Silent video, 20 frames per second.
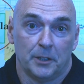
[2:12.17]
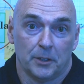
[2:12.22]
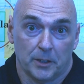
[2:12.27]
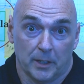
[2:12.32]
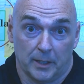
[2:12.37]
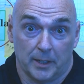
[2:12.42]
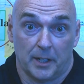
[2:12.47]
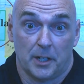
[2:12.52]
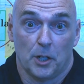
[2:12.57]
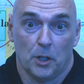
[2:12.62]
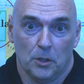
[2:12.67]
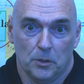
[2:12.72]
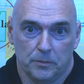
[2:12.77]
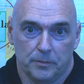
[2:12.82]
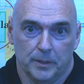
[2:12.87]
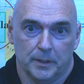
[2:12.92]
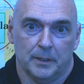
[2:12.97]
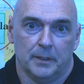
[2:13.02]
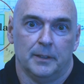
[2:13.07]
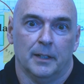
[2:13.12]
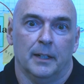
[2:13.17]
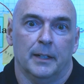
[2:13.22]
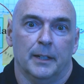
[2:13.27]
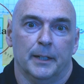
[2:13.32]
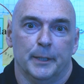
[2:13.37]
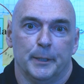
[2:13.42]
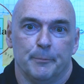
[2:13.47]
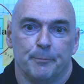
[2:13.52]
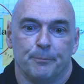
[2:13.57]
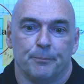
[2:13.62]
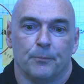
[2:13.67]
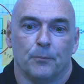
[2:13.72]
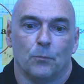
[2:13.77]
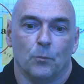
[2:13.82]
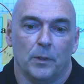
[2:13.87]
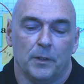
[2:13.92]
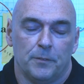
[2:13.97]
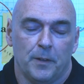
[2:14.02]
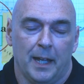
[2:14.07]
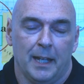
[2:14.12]
during COVID,
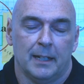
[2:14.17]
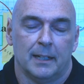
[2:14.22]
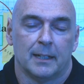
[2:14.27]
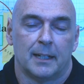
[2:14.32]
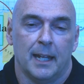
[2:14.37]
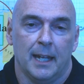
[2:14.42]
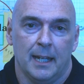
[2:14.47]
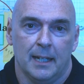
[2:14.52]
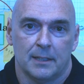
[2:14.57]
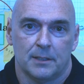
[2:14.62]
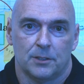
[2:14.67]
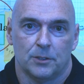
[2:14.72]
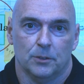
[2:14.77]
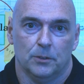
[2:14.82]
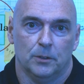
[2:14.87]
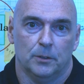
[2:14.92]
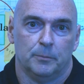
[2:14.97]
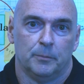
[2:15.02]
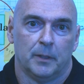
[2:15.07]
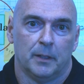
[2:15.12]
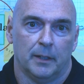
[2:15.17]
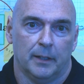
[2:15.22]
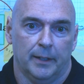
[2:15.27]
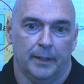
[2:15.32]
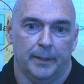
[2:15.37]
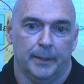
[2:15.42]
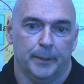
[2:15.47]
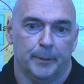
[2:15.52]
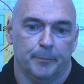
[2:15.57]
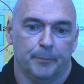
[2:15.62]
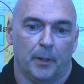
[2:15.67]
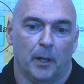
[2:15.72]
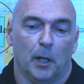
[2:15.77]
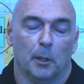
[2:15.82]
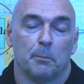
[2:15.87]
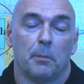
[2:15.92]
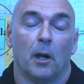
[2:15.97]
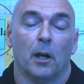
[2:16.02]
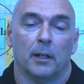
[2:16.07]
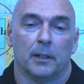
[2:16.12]
we've had to cancel
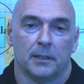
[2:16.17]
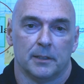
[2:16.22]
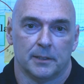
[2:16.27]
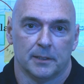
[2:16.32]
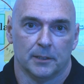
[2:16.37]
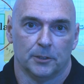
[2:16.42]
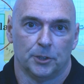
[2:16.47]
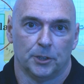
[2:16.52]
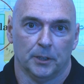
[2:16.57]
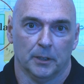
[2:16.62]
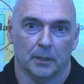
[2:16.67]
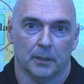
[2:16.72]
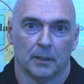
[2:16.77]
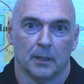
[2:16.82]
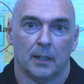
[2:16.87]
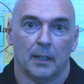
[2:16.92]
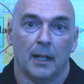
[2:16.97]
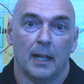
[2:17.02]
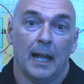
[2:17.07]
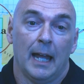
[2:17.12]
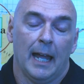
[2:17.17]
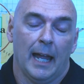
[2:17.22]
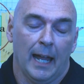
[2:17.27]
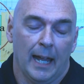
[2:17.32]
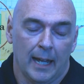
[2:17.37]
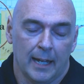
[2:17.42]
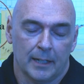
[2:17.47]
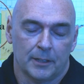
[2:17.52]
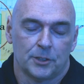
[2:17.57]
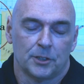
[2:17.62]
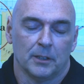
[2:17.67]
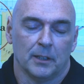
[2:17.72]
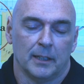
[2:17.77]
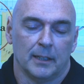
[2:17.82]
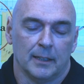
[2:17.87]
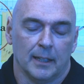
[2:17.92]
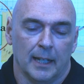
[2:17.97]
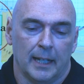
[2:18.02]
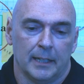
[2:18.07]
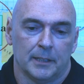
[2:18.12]
our parties this year.
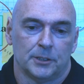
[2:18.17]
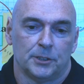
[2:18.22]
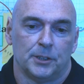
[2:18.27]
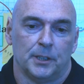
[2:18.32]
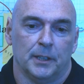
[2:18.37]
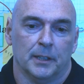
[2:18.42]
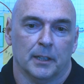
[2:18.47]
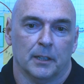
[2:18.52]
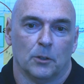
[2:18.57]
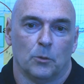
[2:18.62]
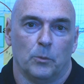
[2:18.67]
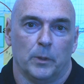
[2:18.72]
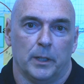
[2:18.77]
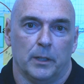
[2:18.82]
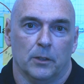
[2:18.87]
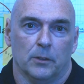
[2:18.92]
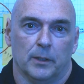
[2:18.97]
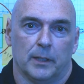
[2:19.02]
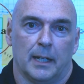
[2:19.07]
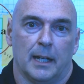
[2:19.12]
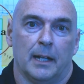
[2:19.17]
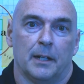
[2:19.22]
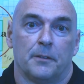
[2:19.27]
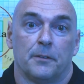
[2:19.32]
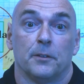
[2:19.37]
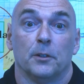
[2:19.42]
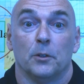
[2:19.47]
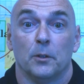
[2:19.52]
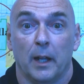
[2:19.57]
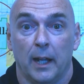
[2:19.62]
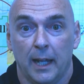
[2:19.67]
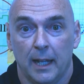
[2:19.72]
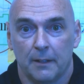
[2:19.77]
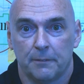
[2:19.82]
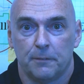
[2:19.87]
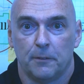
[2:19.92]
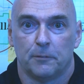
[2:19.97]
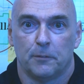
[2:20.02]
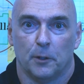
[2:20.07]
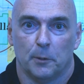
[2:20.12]
Actually, last year, we only got through
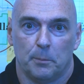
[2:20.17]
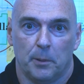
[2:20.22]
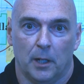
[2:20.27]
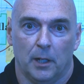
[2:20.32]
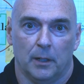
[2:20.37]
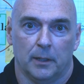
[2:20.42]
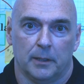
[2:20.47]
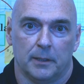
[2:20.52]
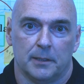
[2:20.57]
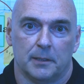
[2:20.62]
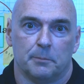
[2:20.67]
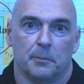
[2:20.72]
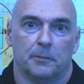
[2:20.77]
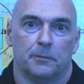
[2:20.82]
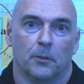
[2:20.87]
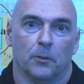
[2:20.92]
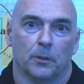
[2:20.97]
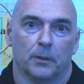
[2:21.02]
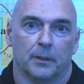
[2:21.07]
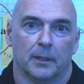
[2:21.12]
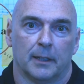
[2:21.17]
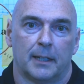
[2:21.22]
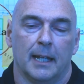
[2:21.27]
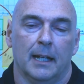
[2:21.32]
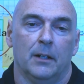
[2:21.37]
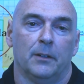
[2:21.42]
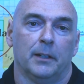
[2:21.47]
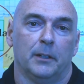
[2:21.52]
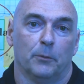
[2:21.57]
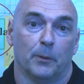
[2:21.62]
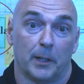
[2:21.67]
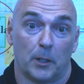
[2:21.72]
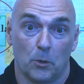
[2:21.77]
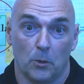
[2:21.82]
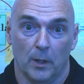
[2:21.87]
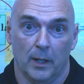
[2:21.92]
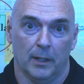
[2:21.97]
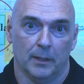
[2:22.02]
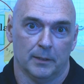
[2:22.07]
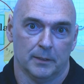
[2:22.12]
half of our parties before the county
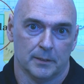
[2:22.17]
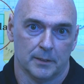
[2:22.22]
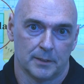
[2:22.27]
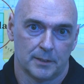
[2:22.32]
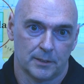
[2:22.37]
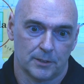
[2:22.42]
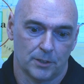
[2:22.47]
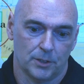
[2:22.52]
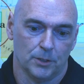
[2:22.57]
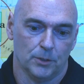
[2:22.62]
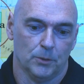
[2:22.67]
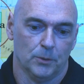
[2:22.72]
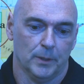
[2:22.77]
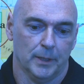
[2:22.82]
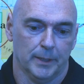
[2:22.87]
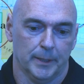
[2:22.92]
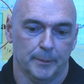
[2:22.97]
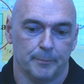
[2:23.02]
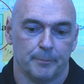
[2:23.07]
required us to